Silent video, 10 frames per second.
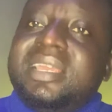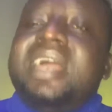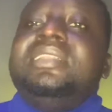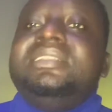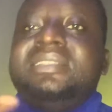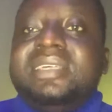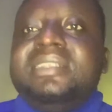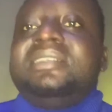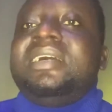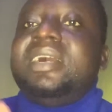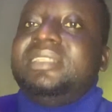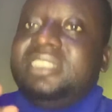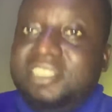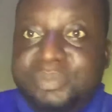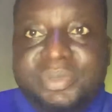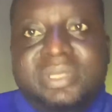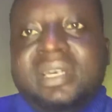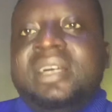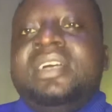I needed an interpreter.